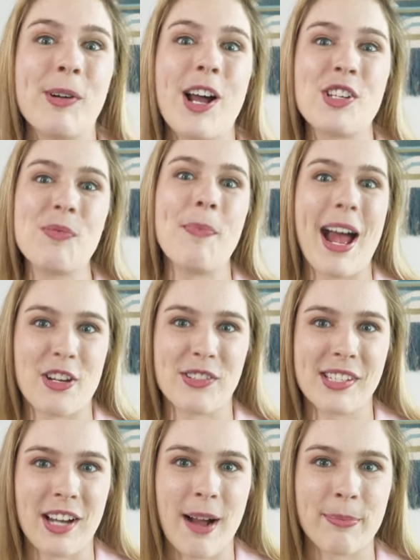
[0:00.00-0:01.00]
Plush
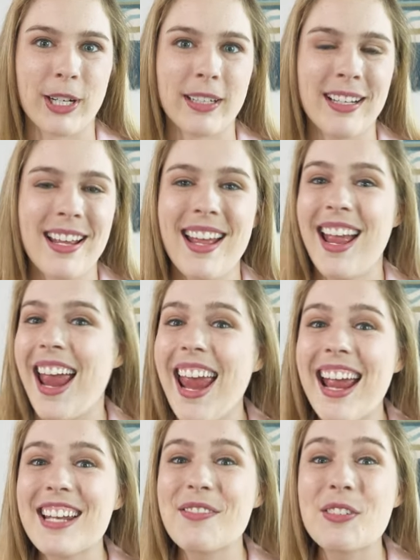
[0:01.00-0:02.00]
mattress topper.
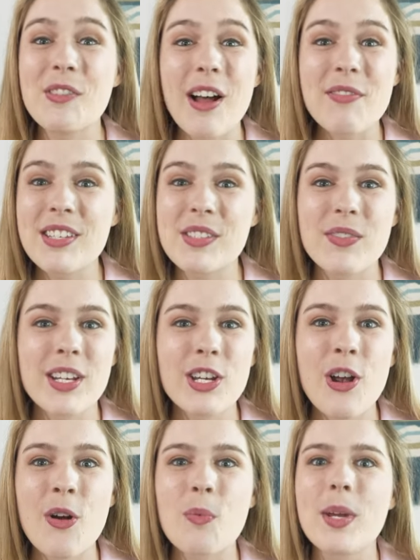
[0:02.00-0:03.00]
And if you love this
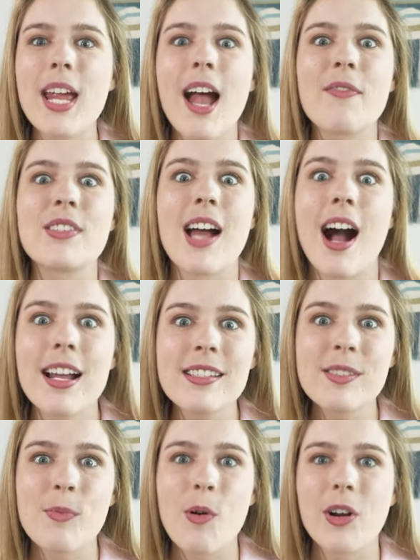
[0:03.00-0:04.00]
video, we have
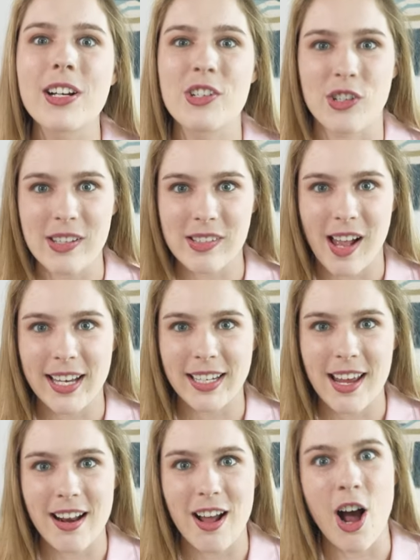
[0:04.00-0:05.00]
tons more just like
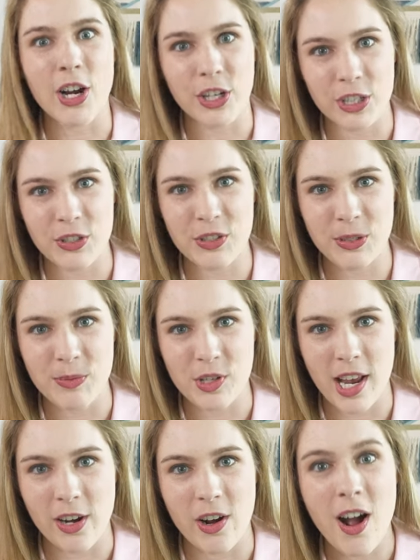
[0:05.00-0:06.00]
it on our YouTube
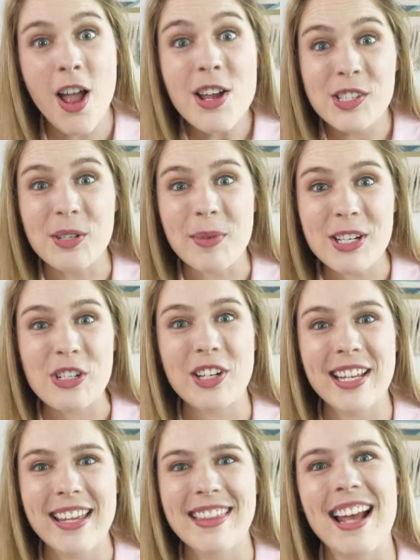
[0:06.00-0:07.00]
channel, so make sure
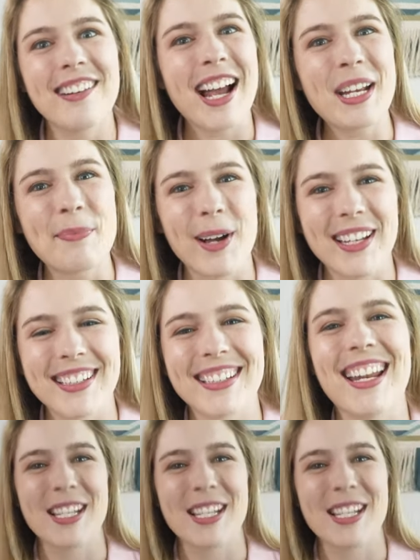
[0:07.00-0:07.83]
to hit that like button